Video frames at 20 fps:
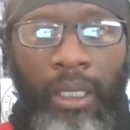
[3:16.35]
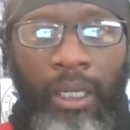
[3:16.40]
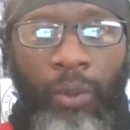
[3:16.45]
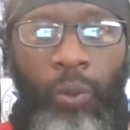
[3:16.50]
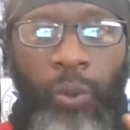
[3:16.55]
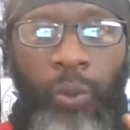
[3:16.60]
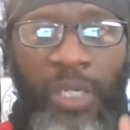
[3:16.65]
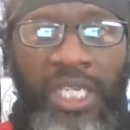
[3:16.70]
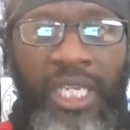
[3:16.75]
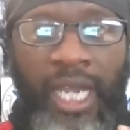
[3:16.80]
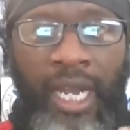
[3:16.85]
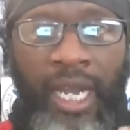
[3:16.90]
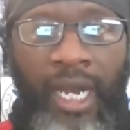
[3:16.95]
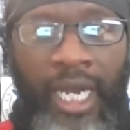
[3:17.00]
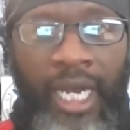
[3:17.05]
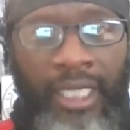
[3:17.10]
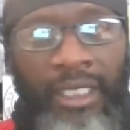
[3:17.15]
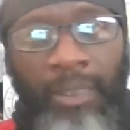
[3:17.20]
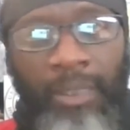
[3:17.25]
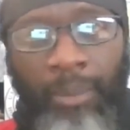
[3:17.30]
We
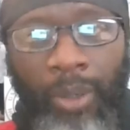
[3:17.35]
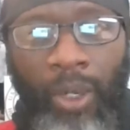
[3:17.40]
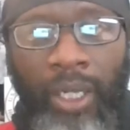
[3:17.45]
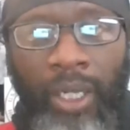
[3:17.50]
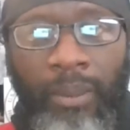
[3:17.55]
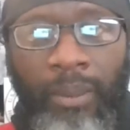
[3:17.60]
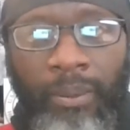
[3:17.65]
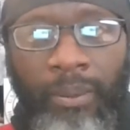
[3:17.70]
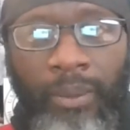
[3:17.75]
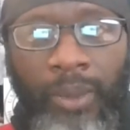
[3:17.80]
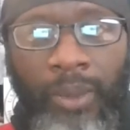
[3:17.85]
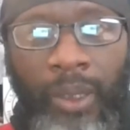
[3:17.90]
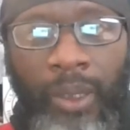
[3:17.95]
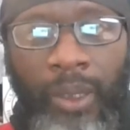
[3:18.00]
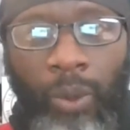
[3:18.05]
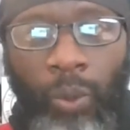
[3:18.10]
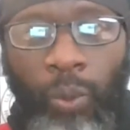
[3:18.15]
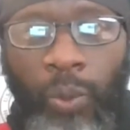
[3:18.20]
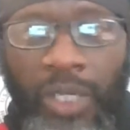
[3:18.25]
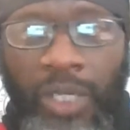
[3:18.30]
are at the bottom.
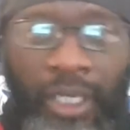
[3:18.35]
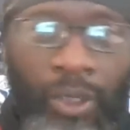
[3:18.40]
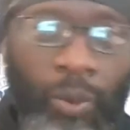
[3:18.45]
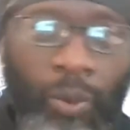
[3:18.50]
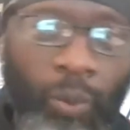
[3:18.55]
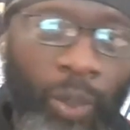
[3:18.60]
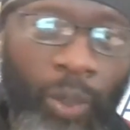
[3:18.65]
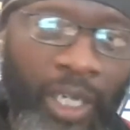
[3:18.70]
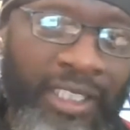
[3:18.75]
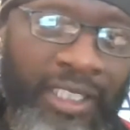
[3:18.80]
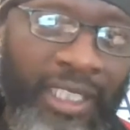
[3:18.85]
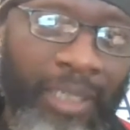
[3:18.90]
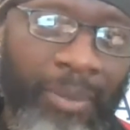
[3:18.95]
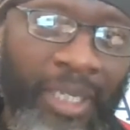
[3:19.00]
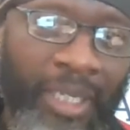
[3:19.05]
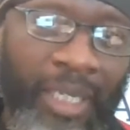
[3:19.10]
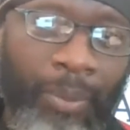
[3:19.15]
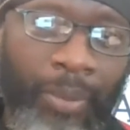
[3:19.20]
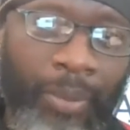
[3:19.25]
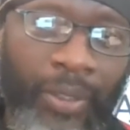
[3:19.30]
We are the ones that are
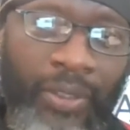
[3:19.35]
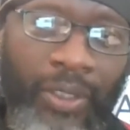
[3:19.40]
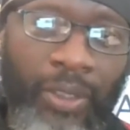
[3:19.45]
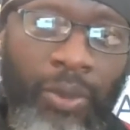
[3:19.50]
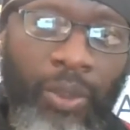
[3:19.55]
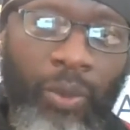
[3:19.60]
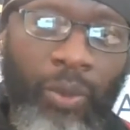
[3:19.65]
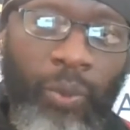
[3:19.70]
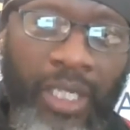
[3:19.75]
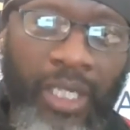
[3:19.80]
being persecuted.